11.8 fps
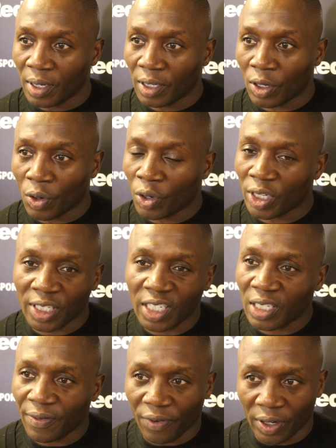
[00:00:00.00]
You know, because it's
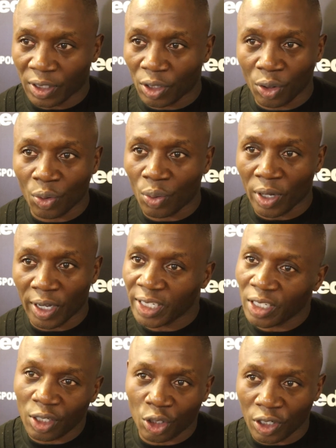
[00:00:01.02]
easy for us to do work.
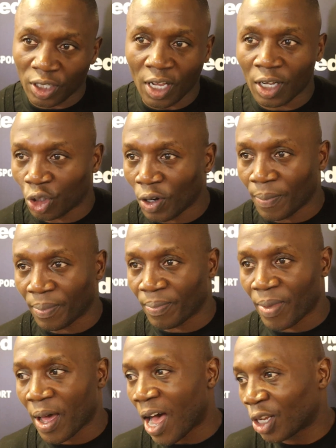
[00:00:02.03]
It's, a, it's our job.
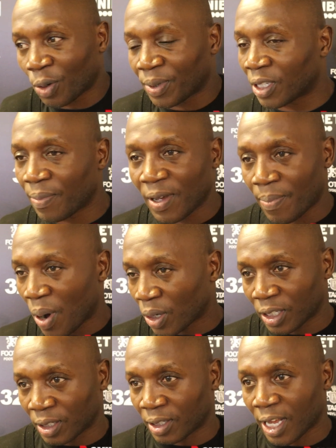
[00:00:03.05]
Our job is to be
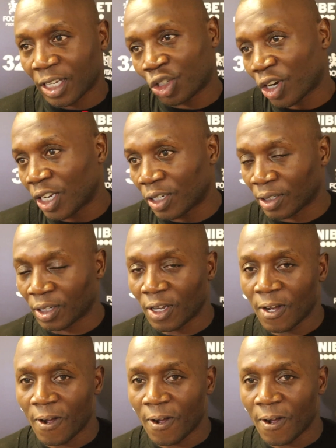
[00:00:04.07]
boxers and trainers.